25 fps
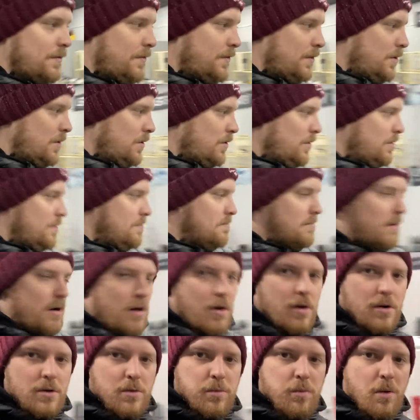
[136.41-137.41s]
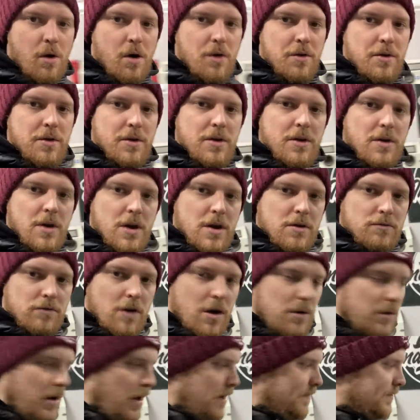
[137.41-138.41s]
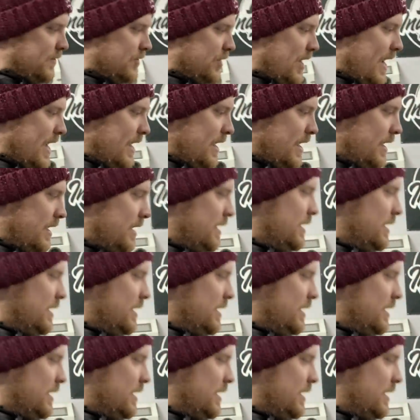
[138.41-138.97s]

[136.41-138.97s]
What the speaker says: for the Mark 1 rollover jig,